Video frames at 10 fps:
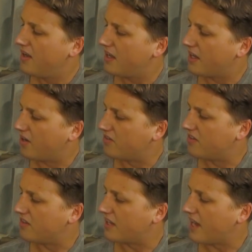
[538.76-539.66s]
it goes
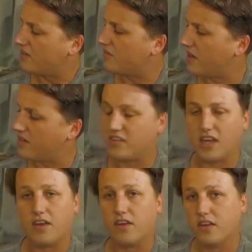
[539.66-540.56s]
into the case face
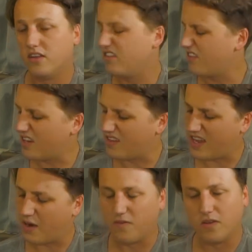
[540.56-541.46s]
down. Just another
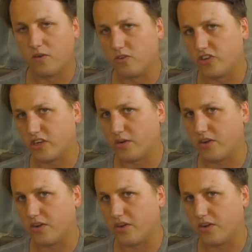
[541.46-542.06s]
helpful little trick